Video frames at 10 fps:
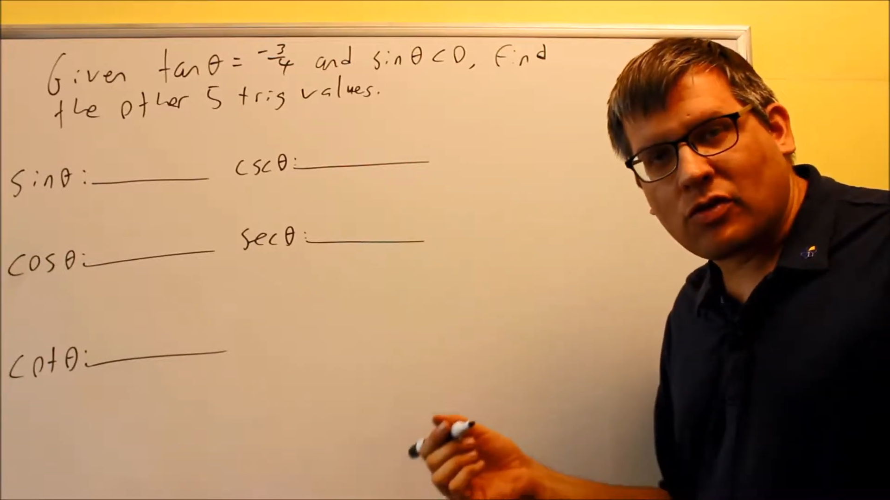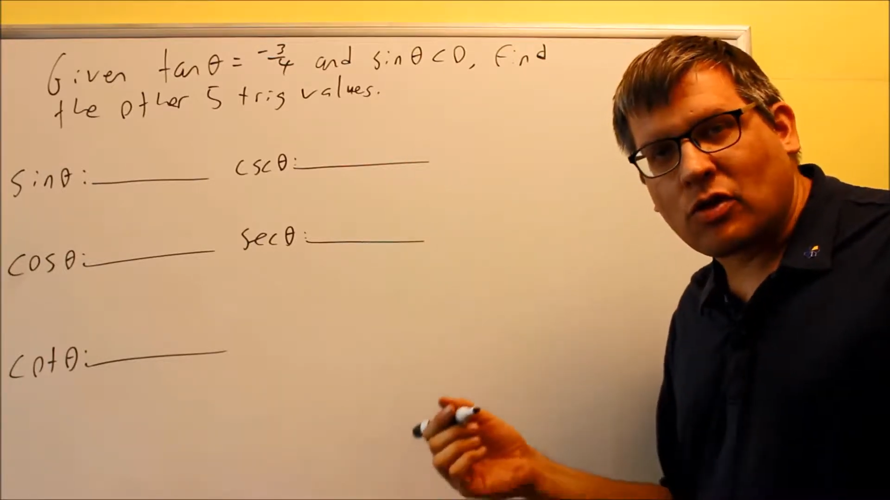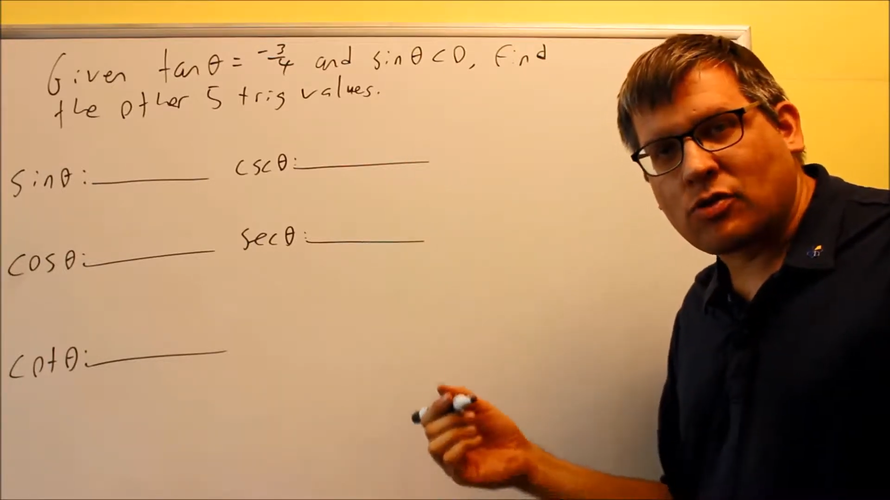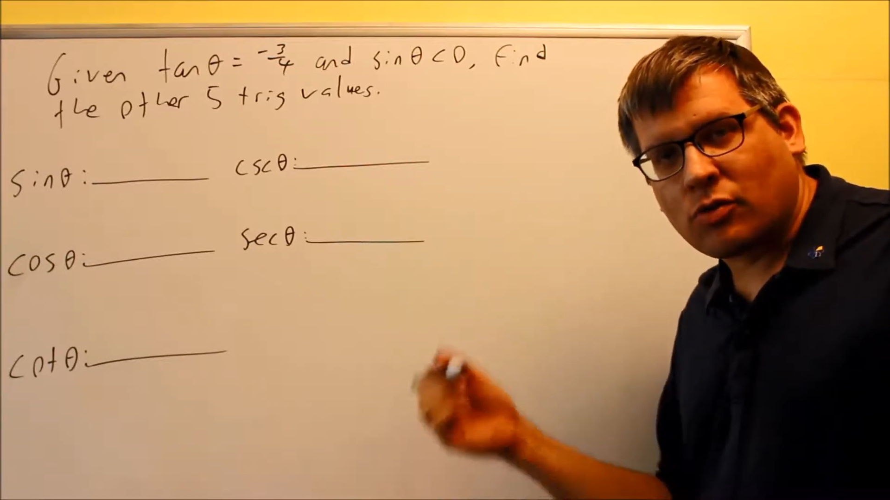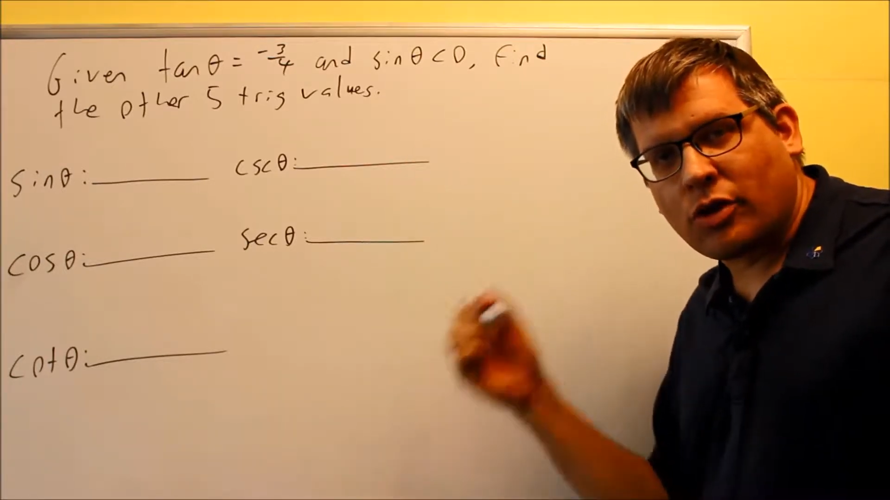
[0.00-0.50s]
So
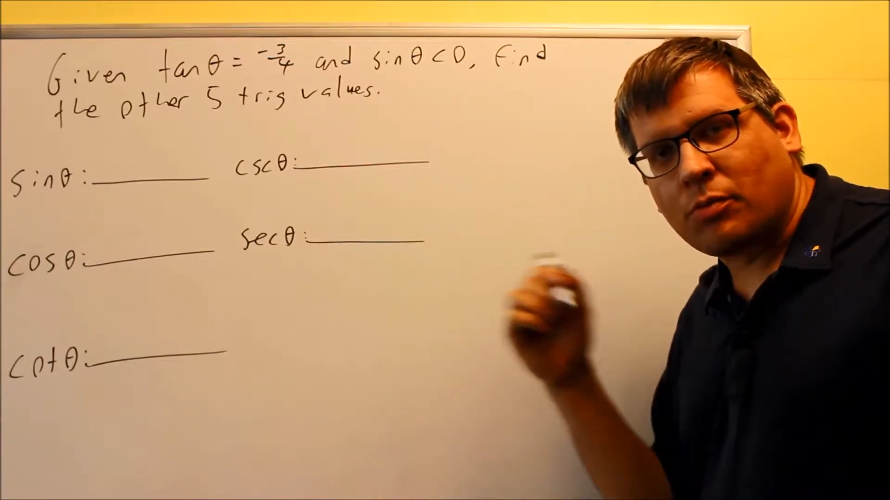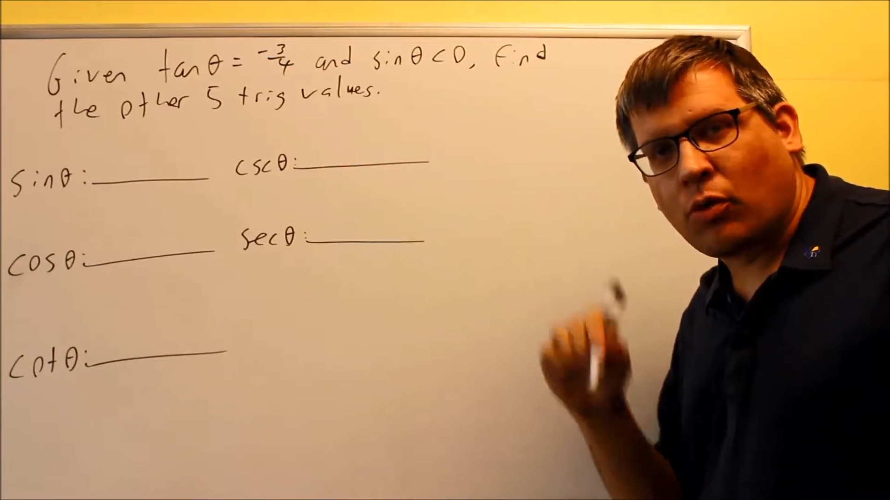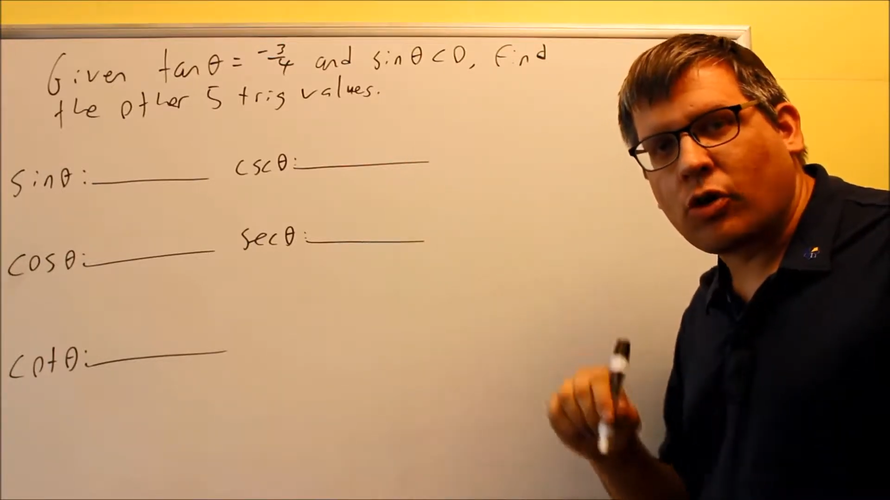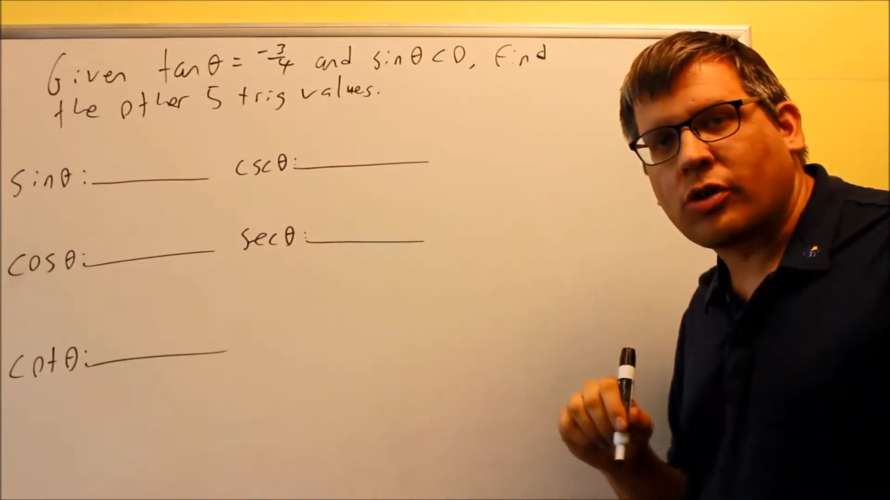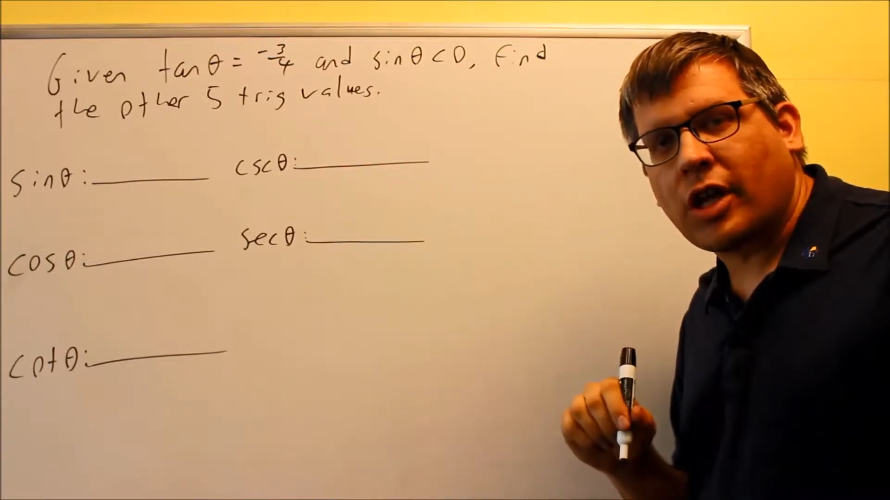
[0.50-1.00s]
it's really
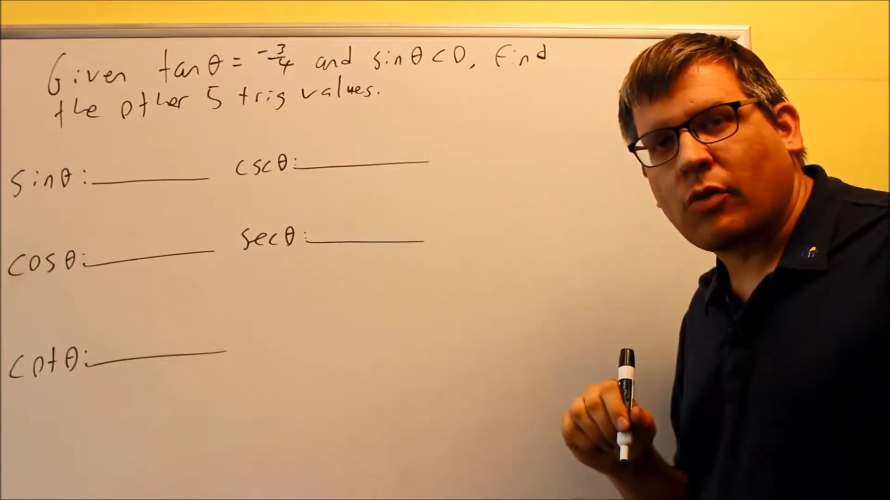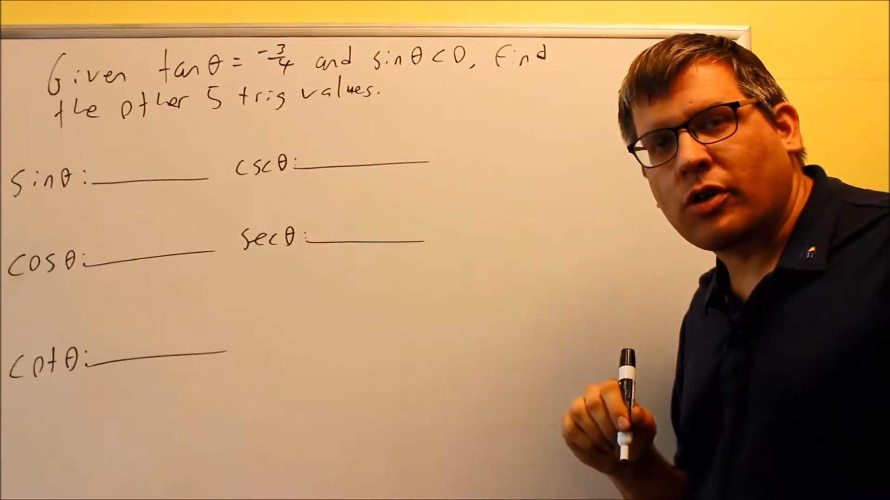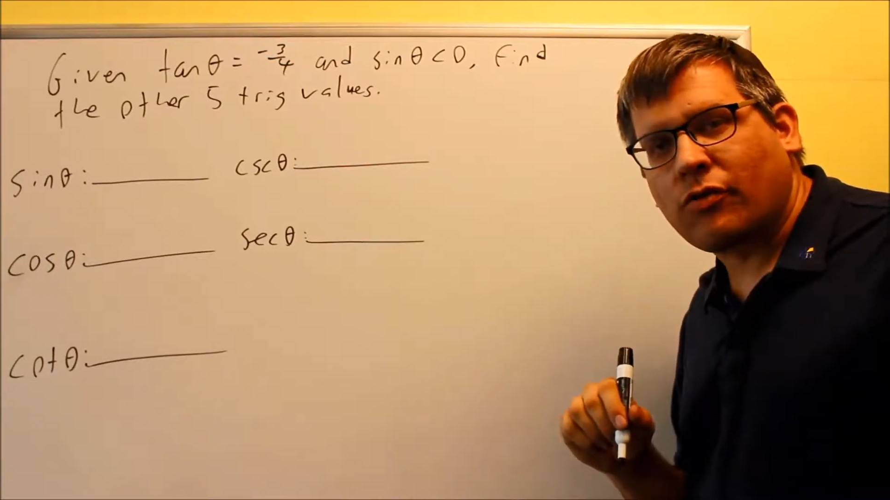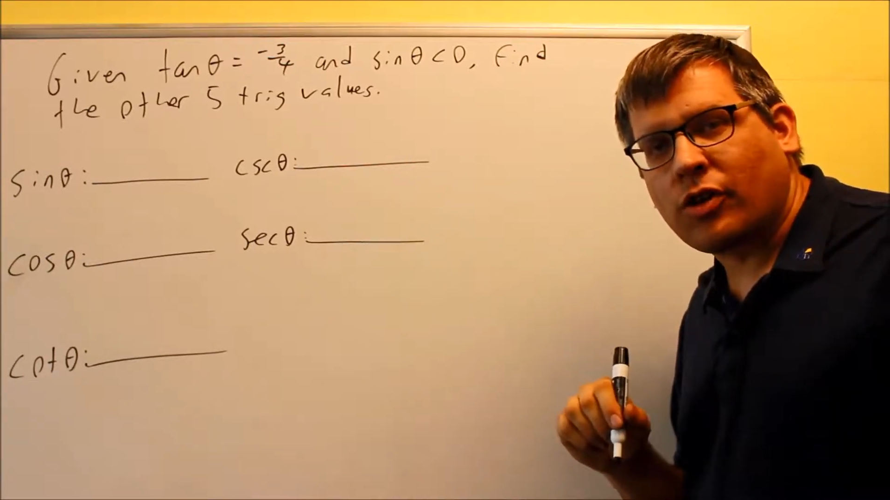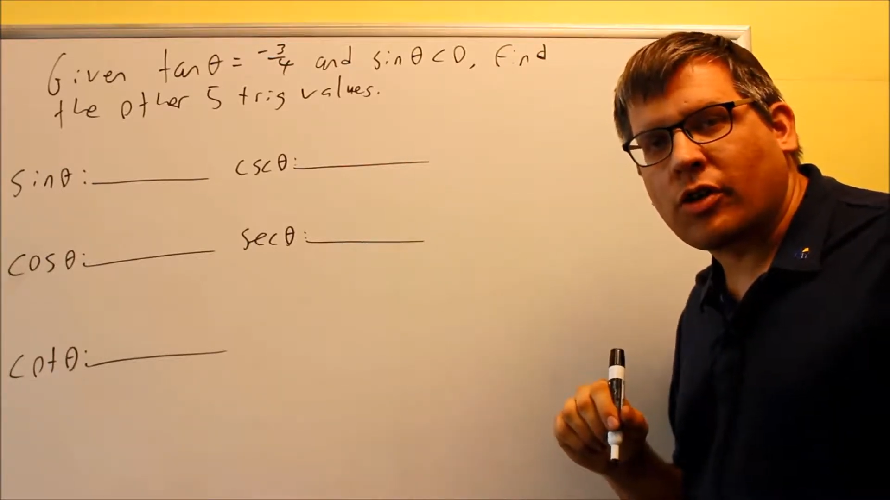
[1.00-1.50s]
important that
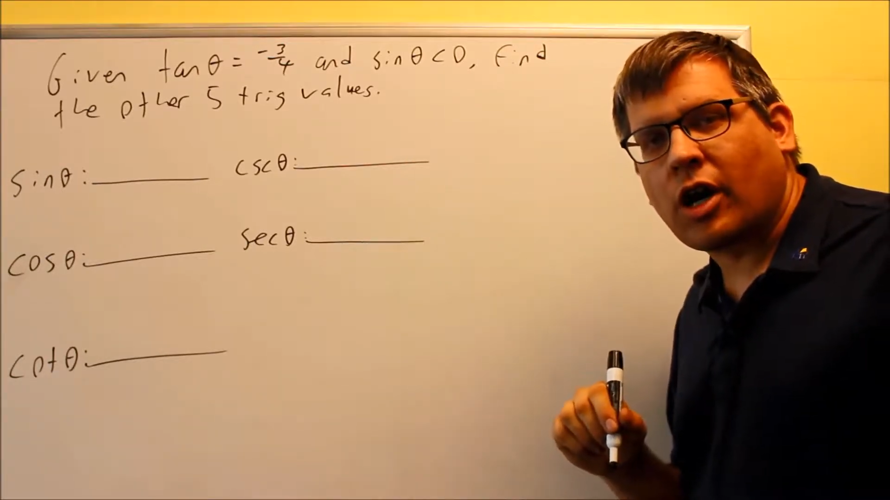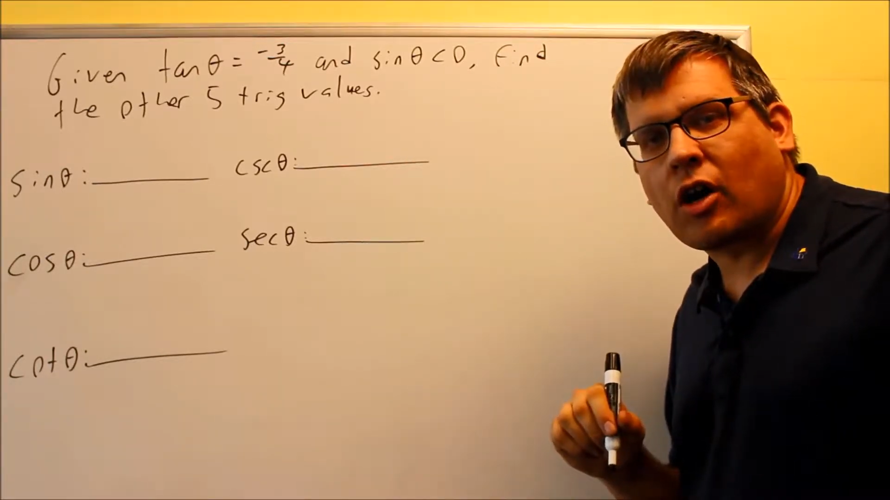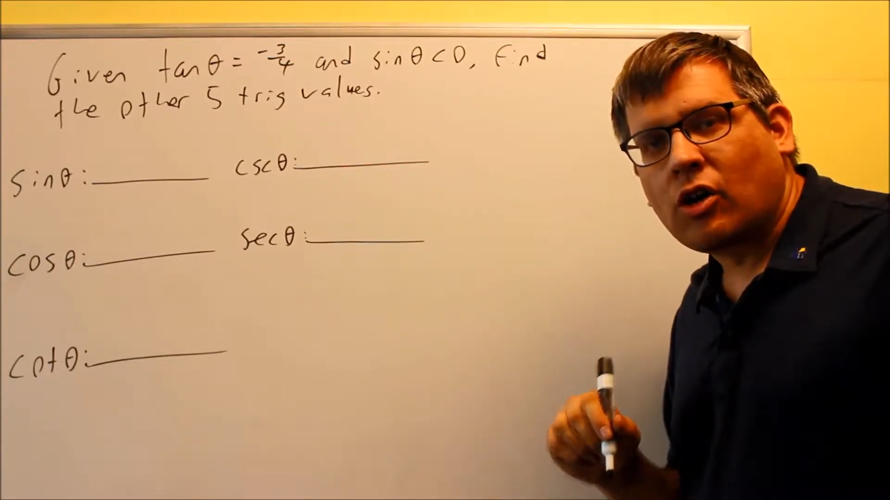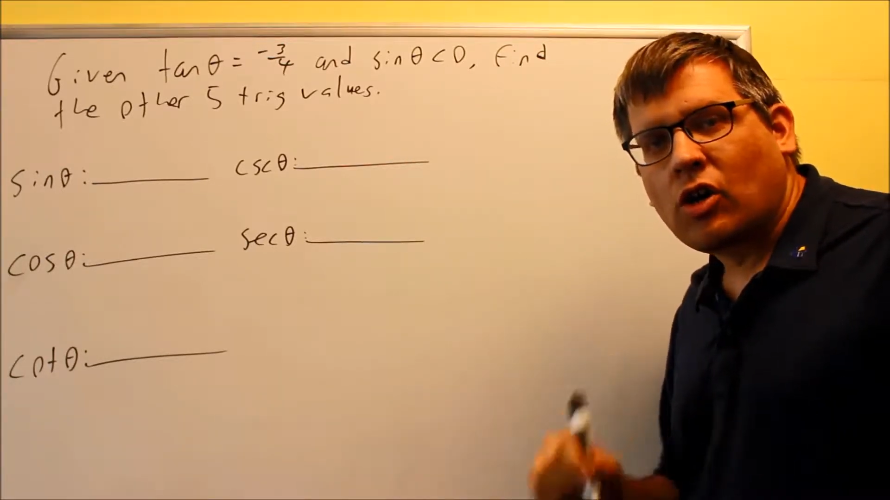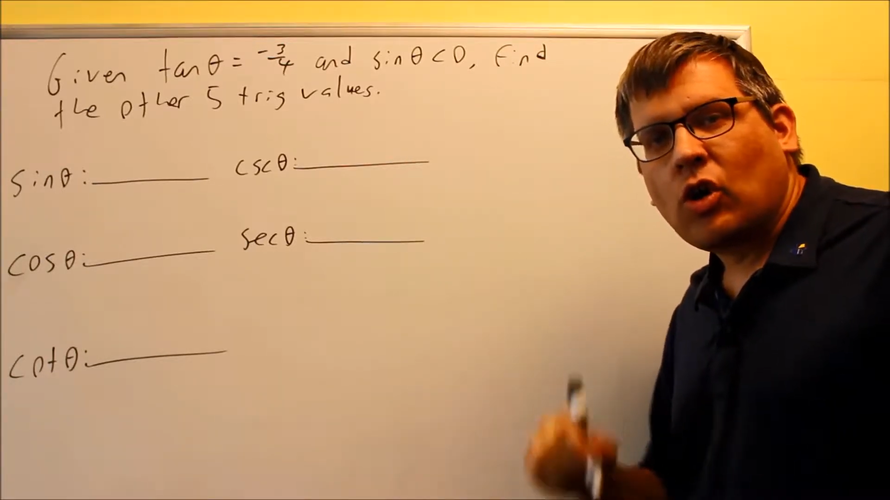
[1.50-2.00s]
we figure out